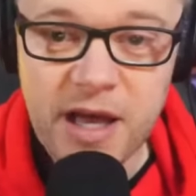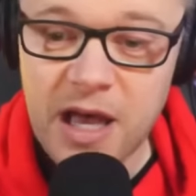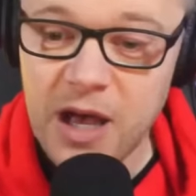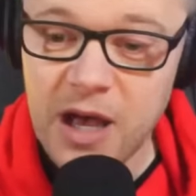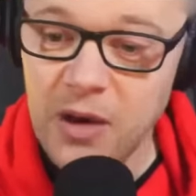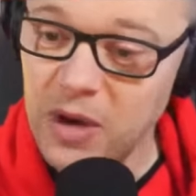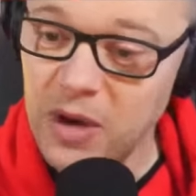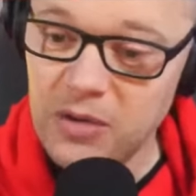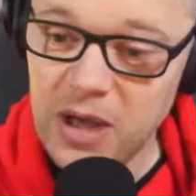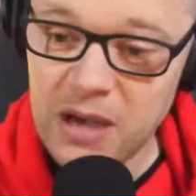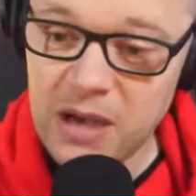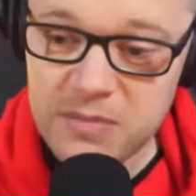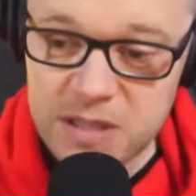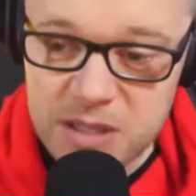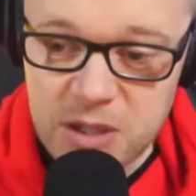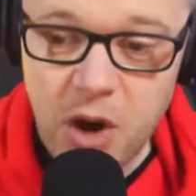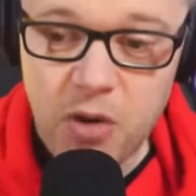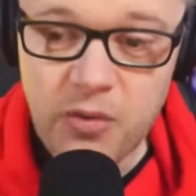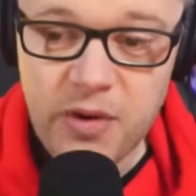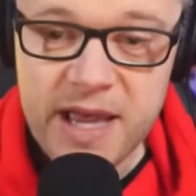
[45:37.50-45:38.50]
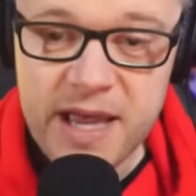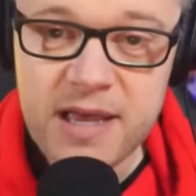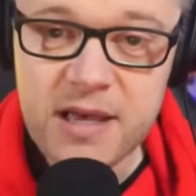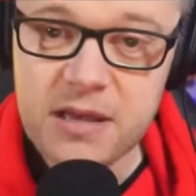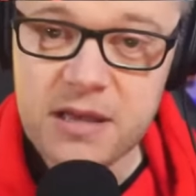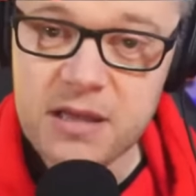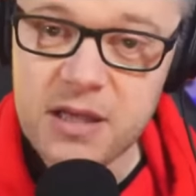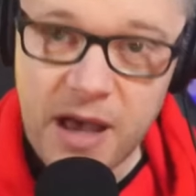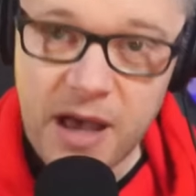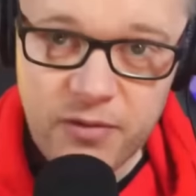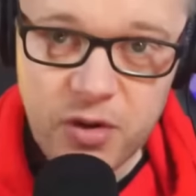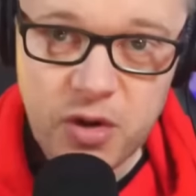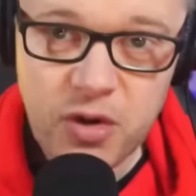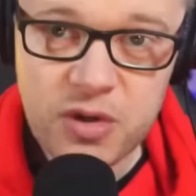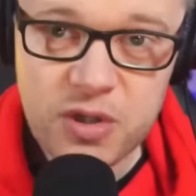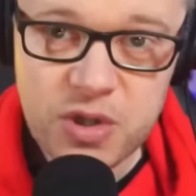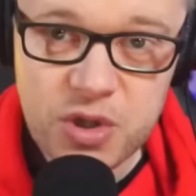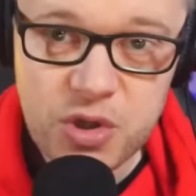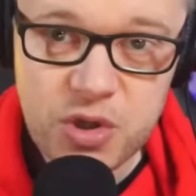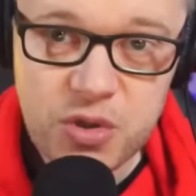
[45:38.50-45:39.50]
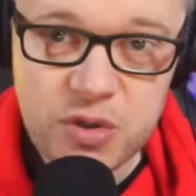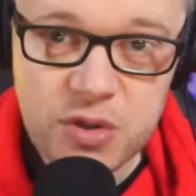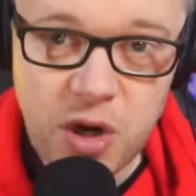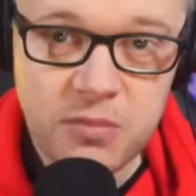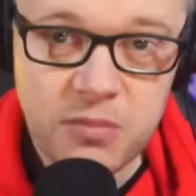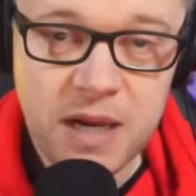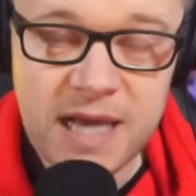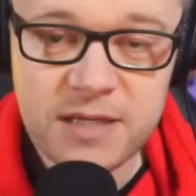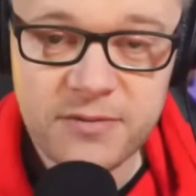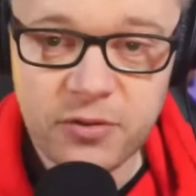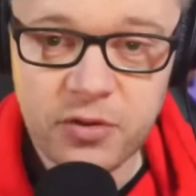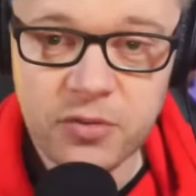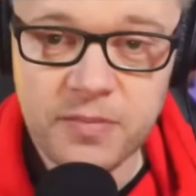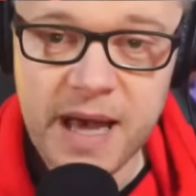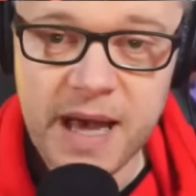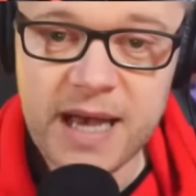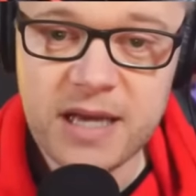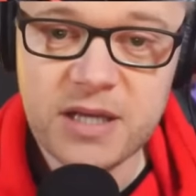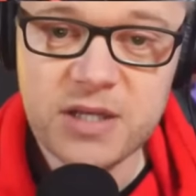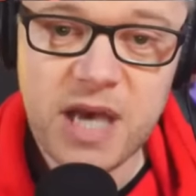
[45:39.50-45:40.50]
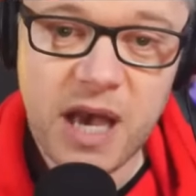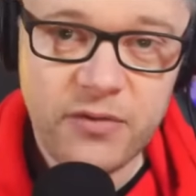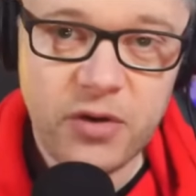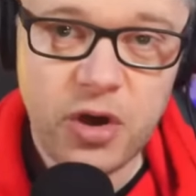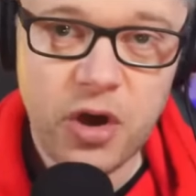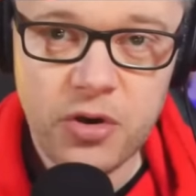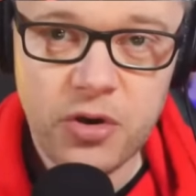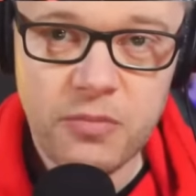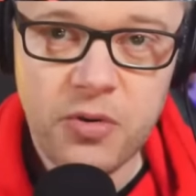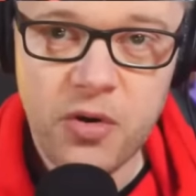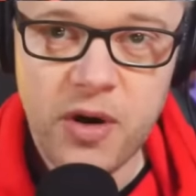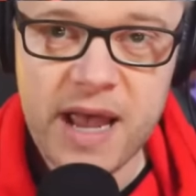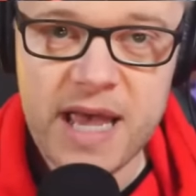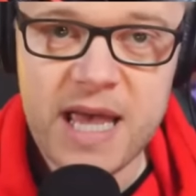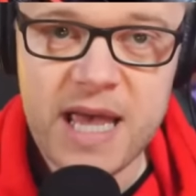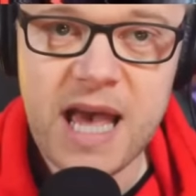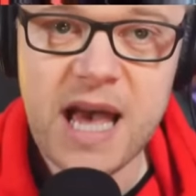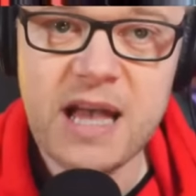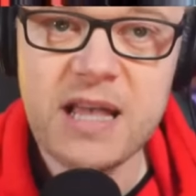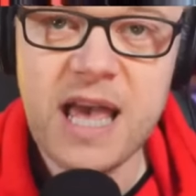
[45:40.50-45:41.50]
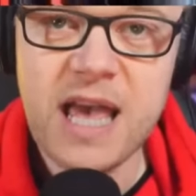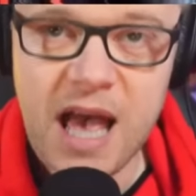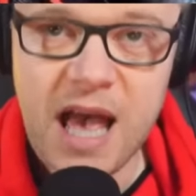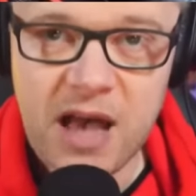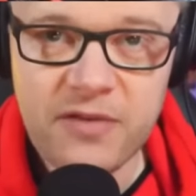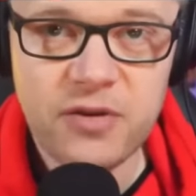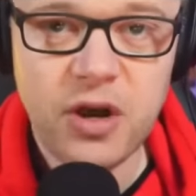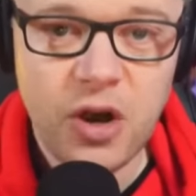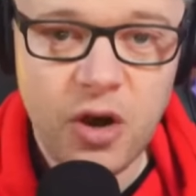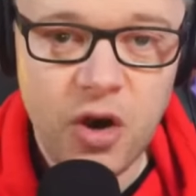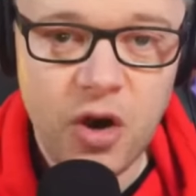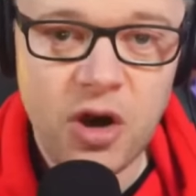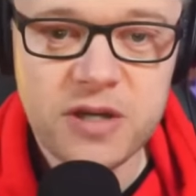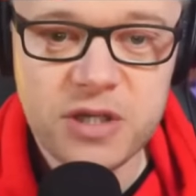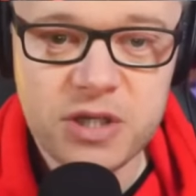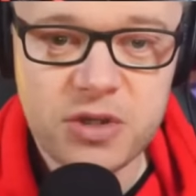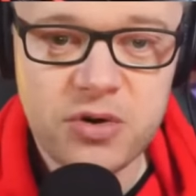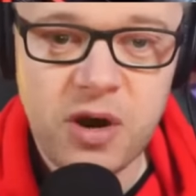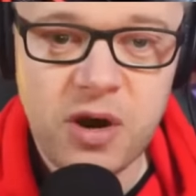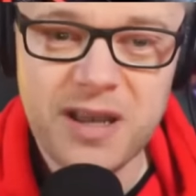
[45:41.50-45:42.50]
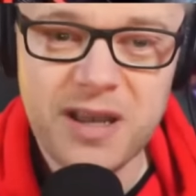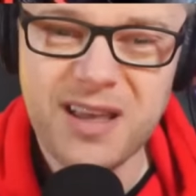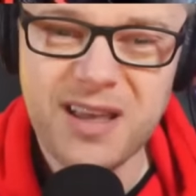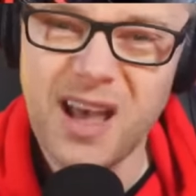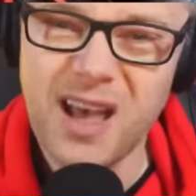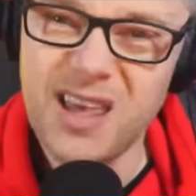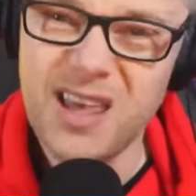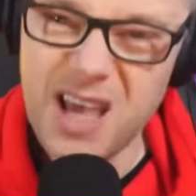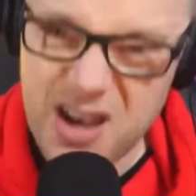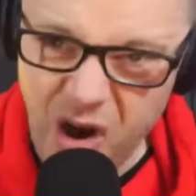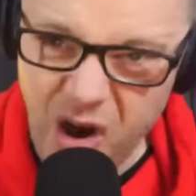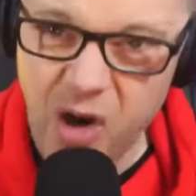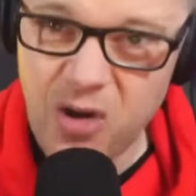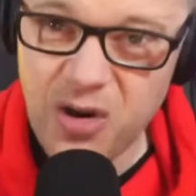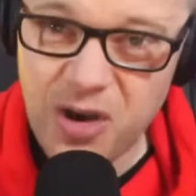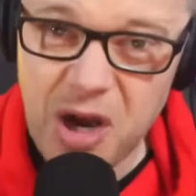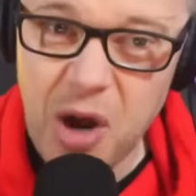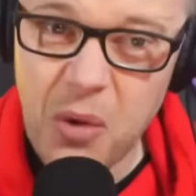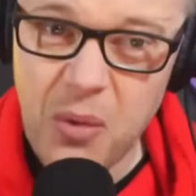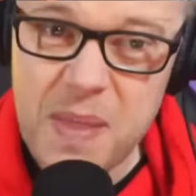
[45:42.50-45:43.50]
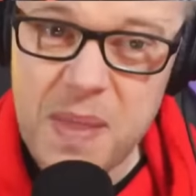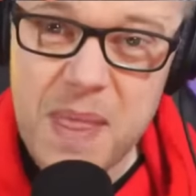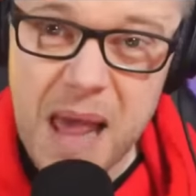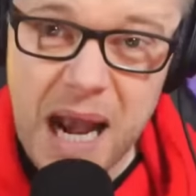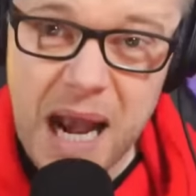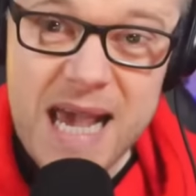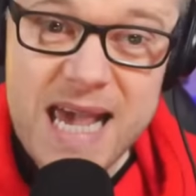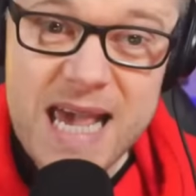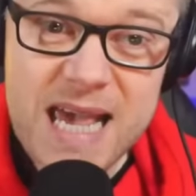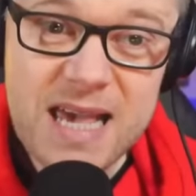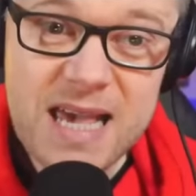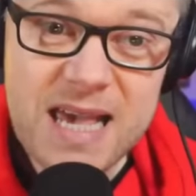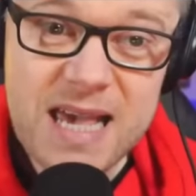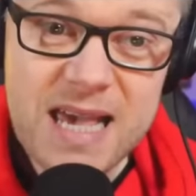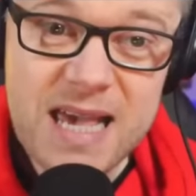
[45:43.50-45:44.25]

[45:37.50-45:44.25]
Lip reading: Well, I'm sorry. You haven't got two top class fullbacks. You haven't got a number eight, and you haven't got a striker. You're not going to win the league